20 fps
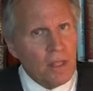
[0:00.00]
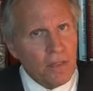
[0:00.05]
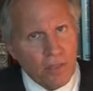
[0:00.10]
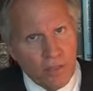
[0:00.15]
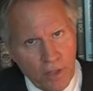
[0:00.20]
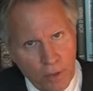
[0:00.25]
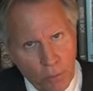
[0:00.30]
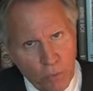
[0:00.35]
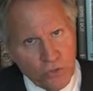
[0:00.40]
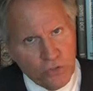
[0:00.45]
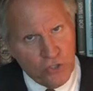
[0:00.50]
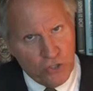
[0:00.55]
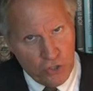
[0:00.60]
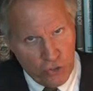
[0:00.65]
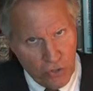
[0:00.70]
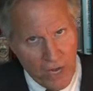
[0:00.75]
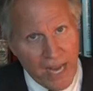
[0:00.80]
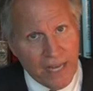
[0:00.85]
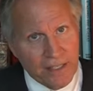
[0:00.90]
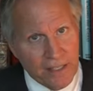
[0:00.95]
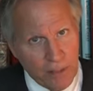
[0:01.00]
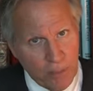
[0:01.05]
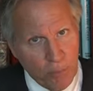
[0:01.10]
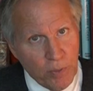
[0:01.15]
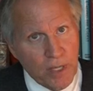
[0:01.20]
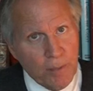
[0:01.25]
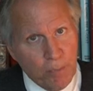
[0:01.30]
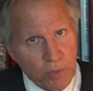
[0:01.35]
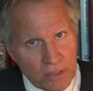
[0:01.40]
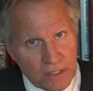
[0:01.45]
that was attracting
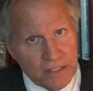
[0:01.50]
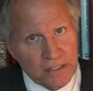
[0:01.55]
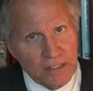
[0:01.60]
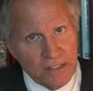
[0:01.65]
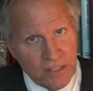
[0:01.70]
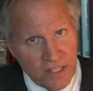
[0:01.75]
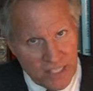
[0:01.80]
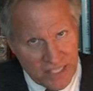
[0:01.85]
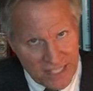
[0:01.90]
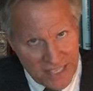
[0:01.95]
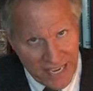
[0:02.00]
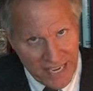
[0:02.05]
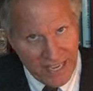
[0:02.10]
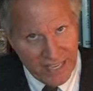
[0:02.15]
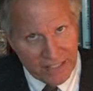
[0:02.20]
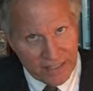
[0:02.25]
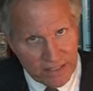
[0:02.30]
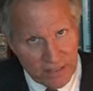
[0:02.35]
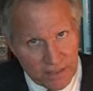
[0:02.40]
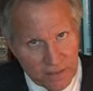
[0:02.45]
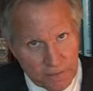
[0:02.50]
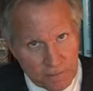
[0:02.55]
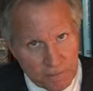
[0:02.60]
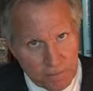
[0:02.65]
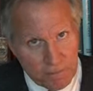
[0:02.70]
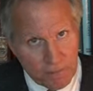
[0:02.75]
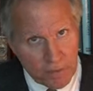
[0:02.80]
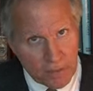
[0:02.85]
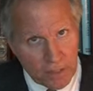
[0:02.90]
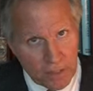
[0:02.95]
people into the tent.
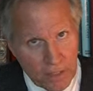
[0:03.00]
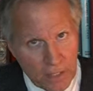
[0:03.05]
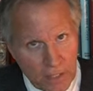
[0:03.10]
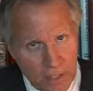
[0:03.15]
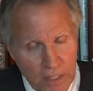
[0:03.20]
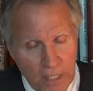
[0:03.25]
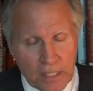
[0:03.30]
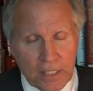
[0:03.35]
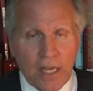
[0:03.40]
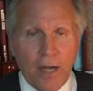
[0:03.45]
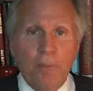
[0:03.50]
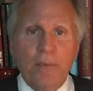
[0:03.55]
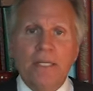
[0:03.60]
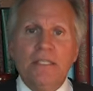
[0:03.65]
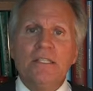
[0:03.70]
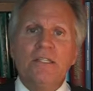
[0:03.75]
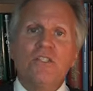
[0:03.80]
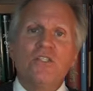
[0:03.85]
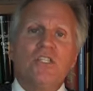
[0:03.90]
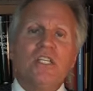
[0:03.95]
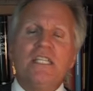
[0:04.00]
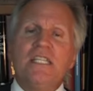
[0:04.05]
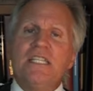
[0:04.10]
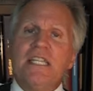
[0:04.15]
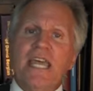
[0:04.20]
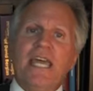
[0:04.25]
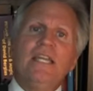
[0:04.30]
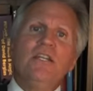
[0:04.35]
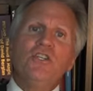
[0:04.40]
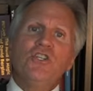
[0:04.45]
They'd come in to see
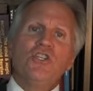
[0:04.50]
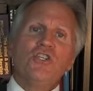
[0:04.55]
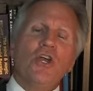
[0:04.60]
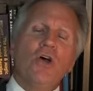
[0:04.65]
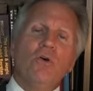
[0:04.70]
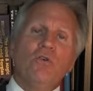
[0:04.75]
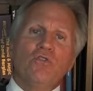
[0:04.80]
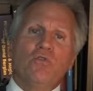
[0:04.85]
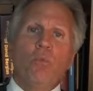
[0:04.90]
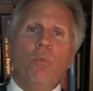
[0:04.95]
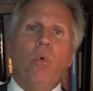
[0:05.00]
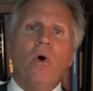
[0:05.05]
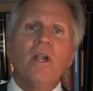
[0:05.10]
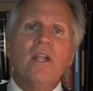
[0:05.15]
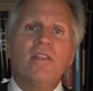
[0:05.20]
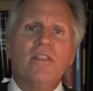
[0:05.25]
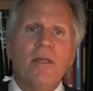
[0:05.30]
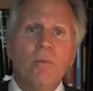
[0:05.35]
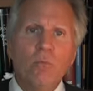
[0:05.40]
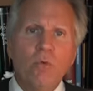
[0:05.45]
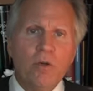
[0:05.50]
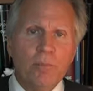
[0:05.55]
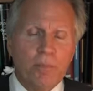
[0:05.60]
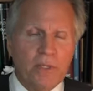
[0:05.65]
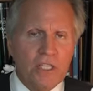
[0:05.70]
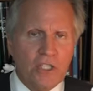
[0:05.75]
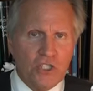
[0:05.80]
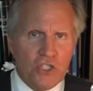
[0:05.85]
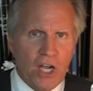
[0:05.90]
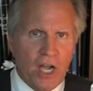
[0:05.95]
10 shows. One of them would
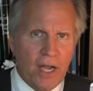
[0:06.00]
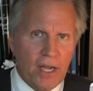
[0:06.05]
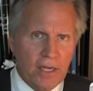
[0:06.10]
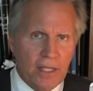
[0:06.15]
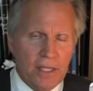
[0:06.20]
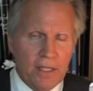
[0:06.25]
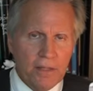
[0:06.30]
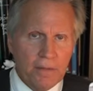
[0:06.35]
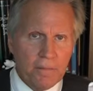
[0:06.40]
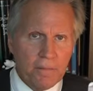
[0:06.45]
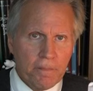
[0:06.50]
be Johnny,